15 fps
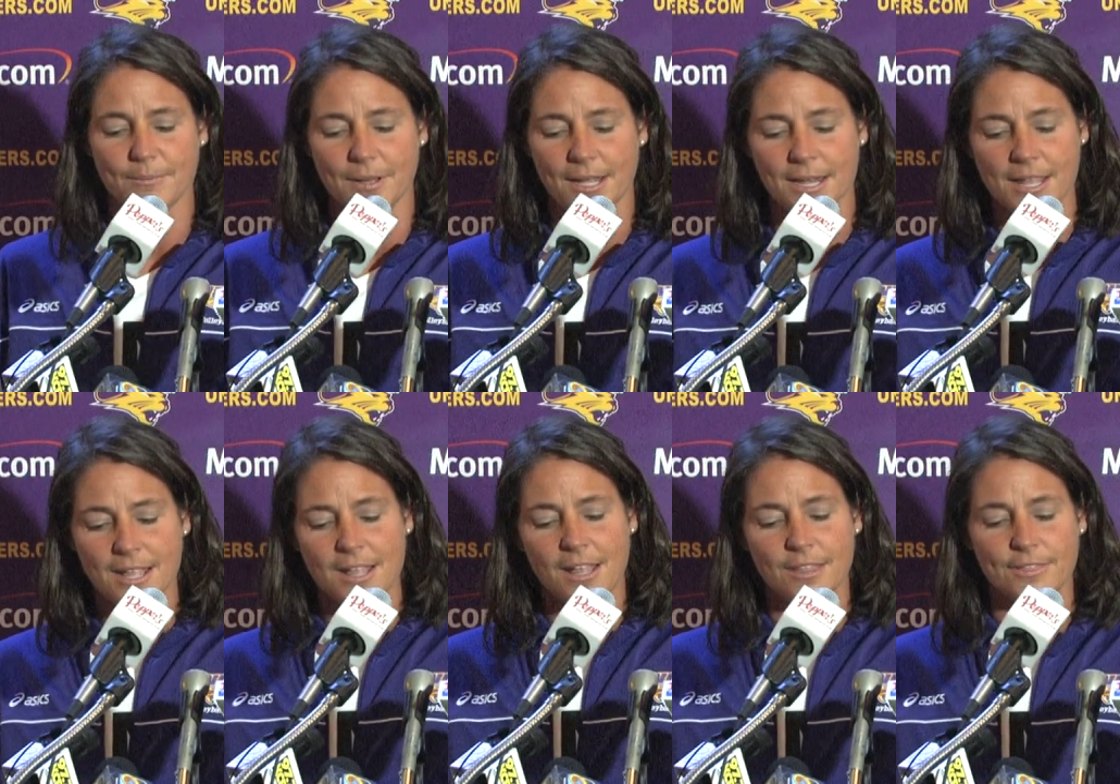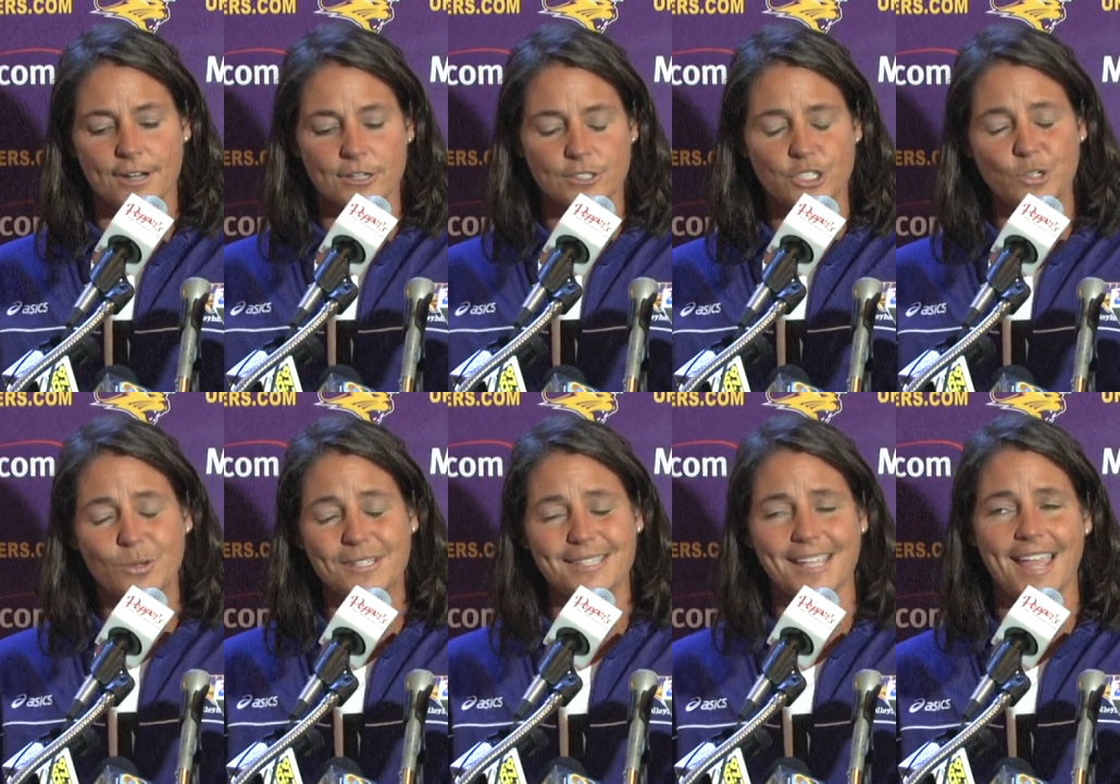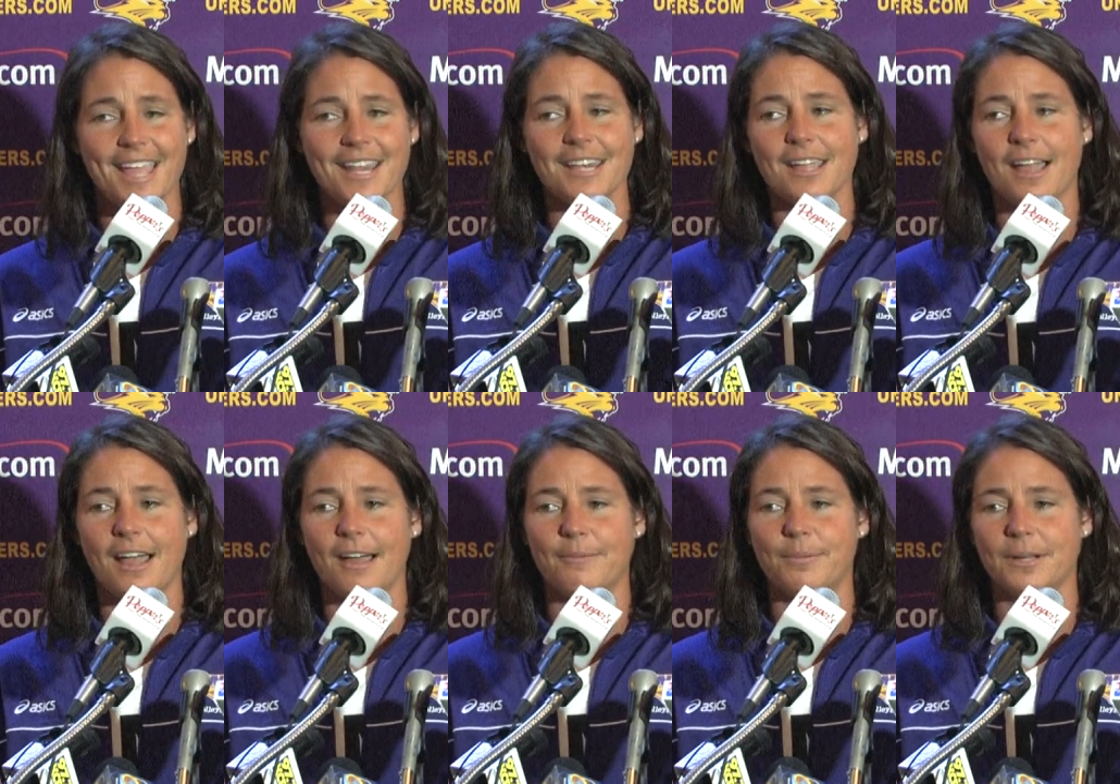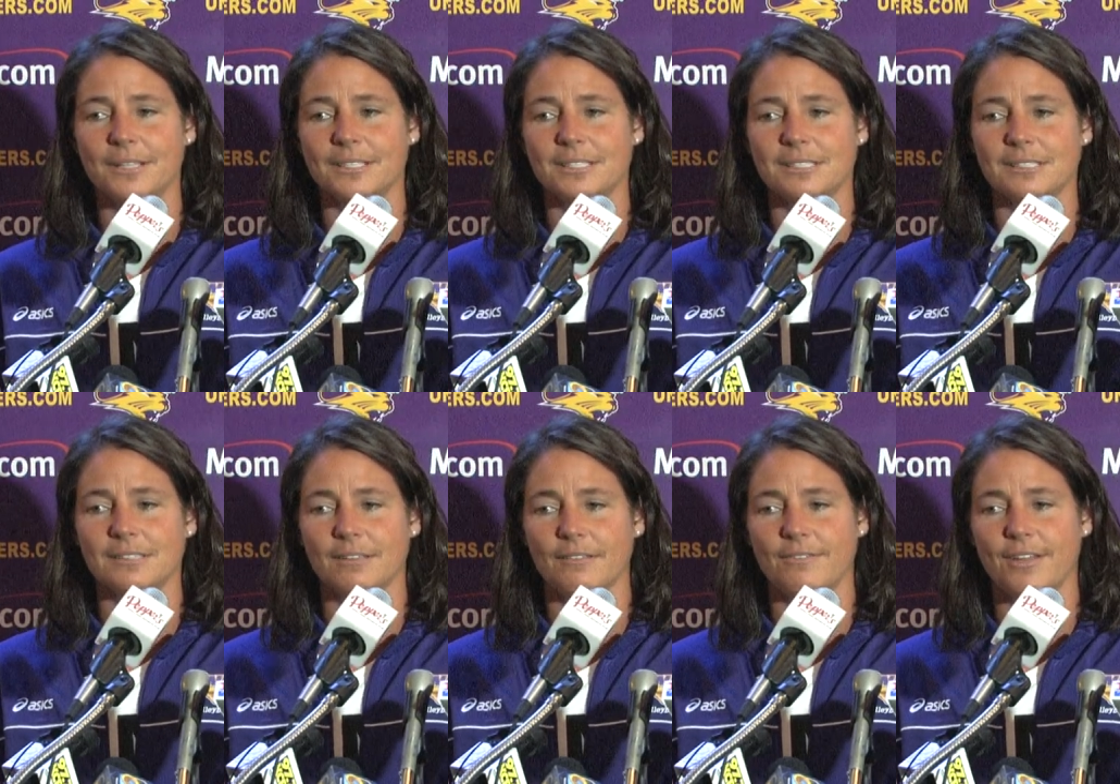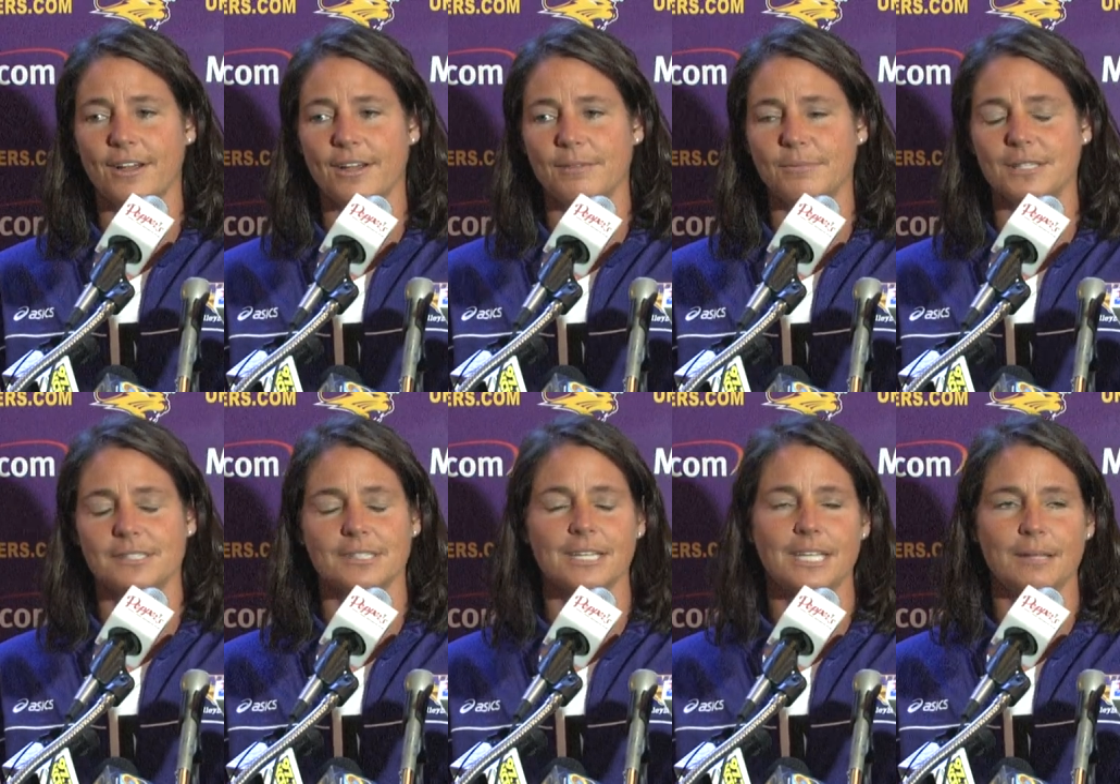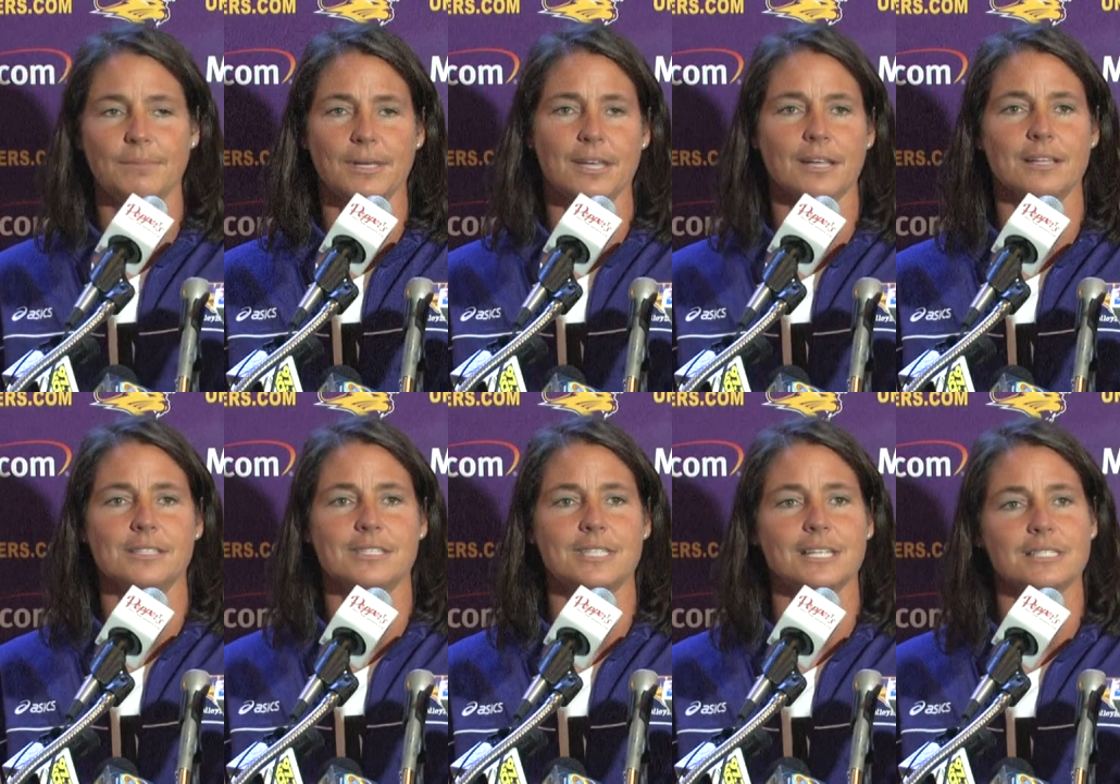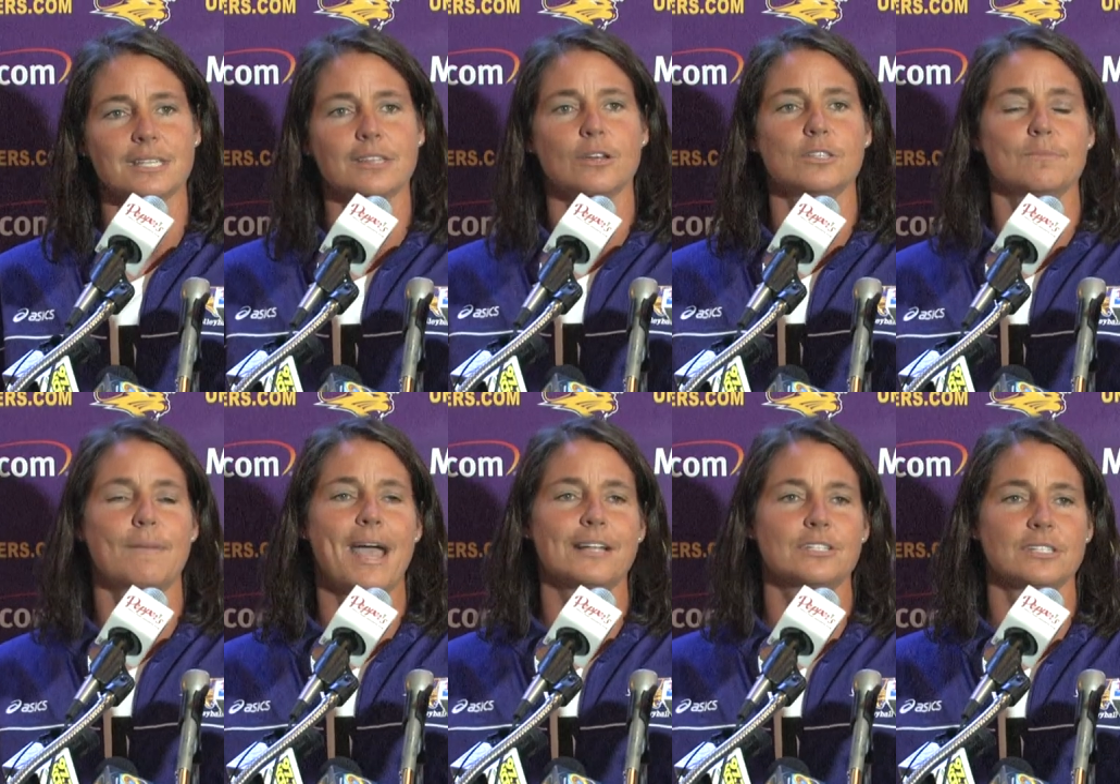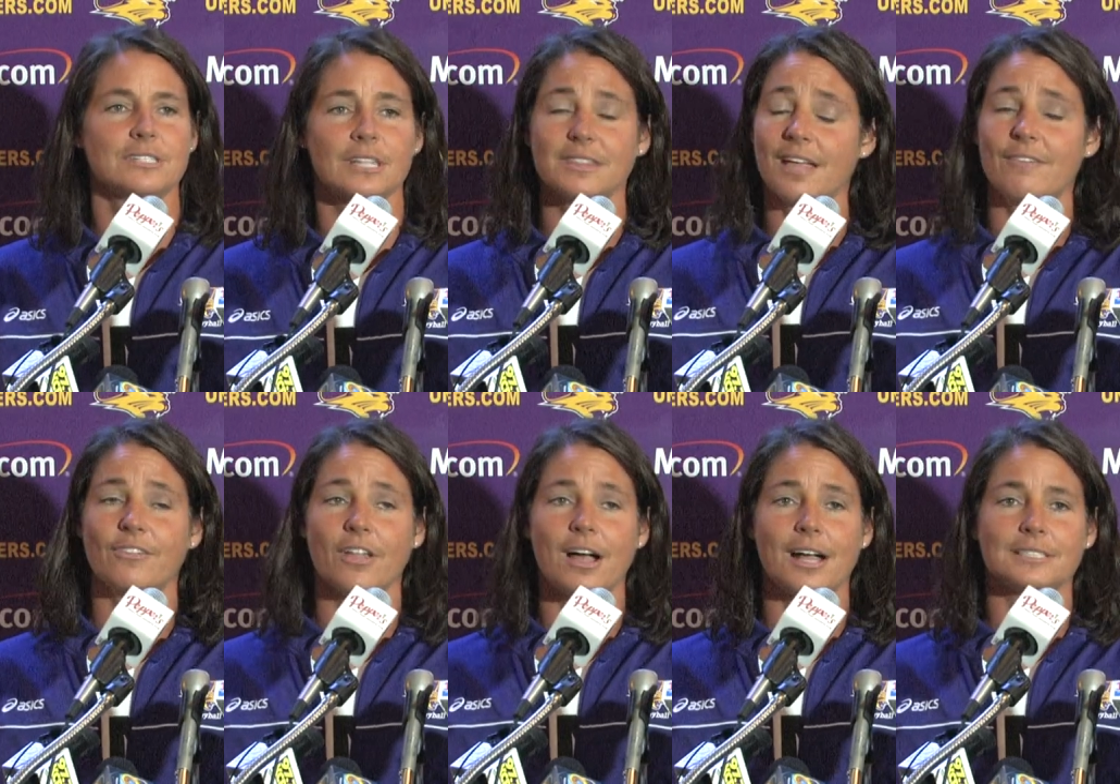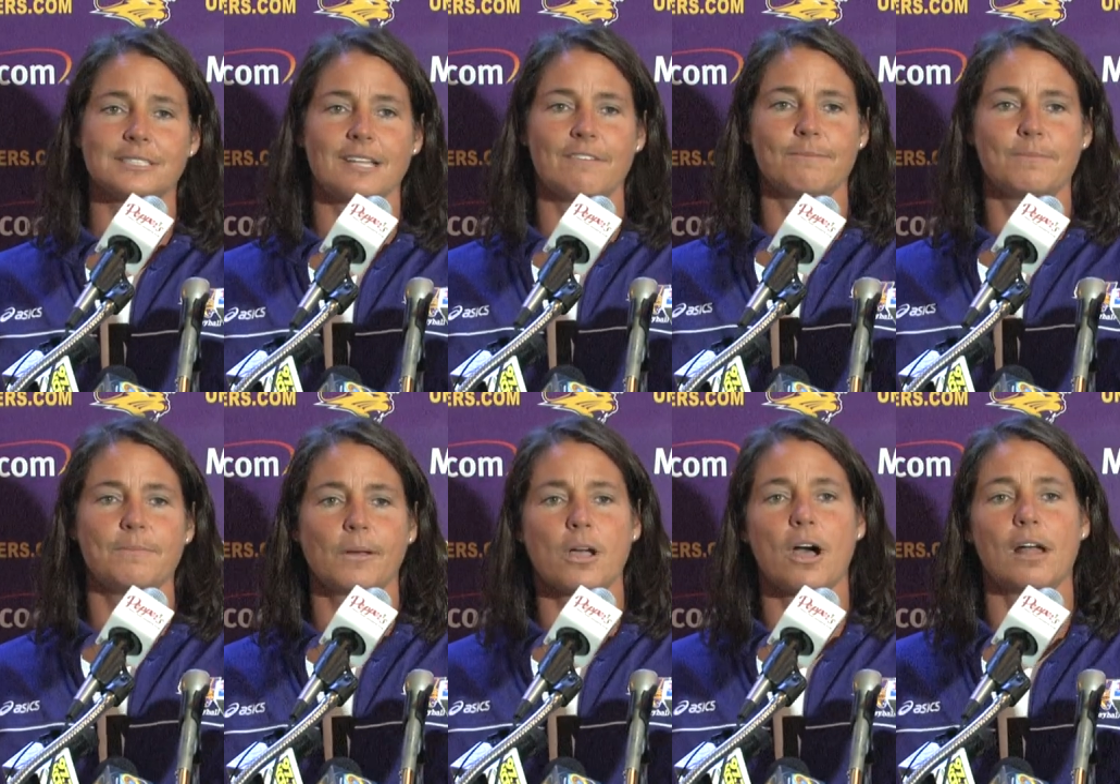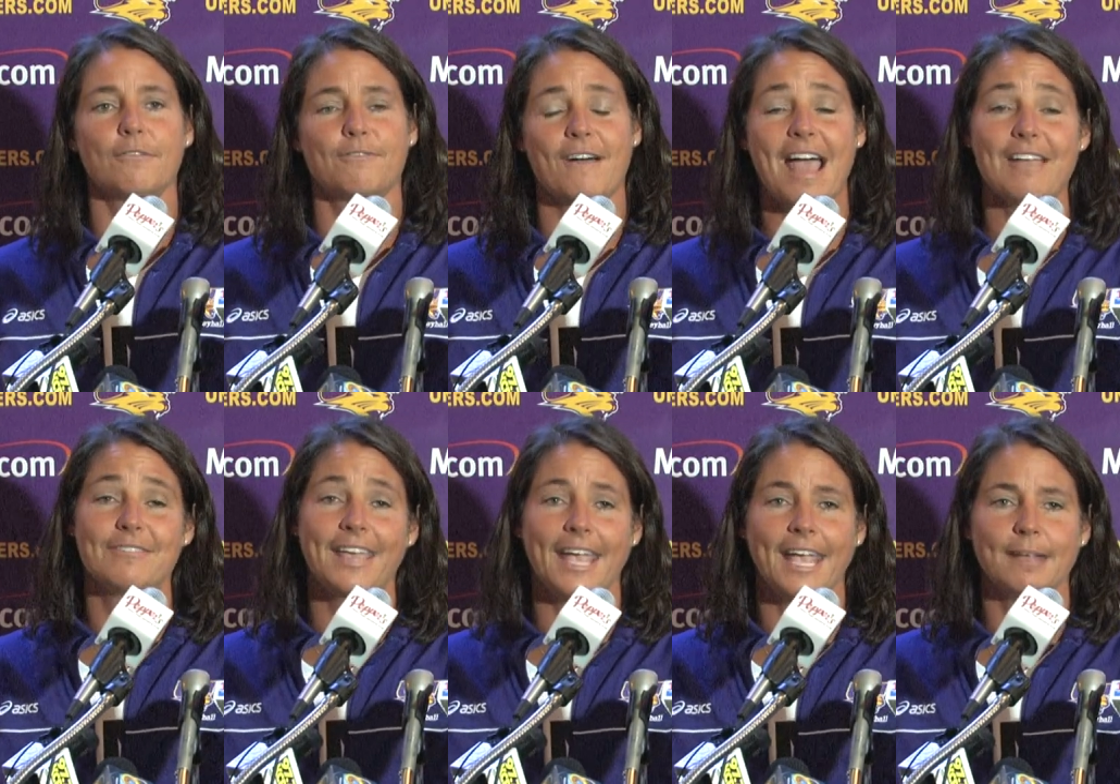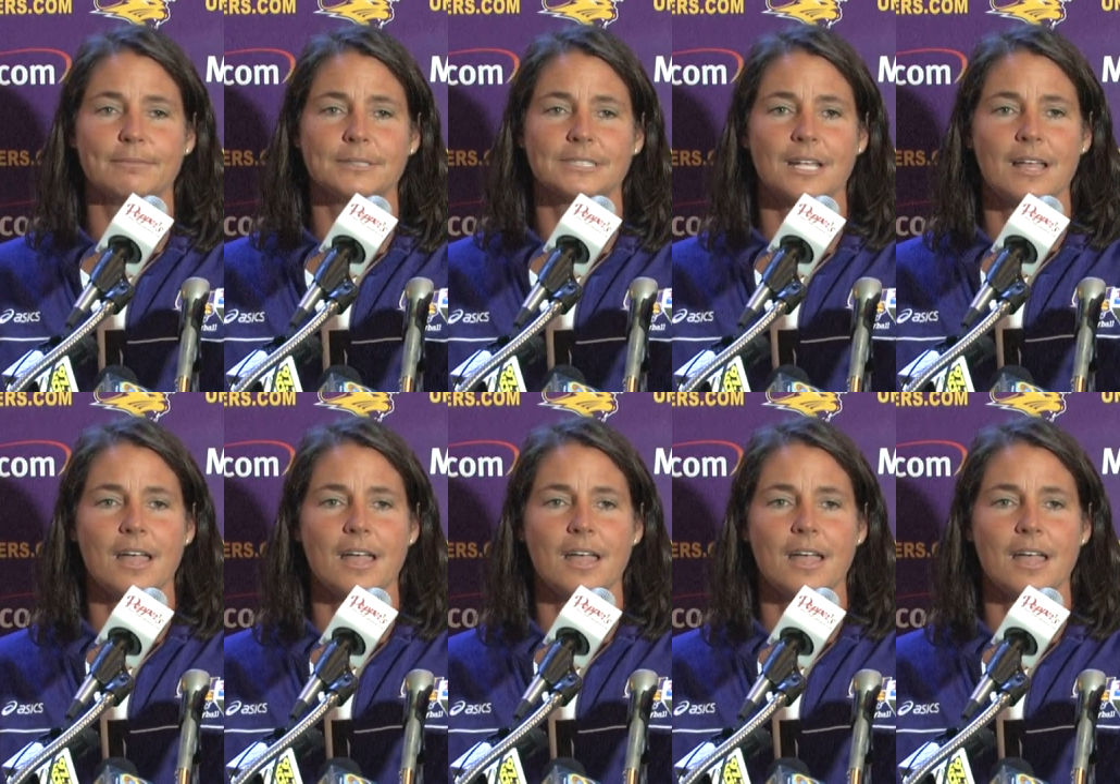But they're two and ten, uh, but it's very misleading because six of those matches that they have lost have gone five games.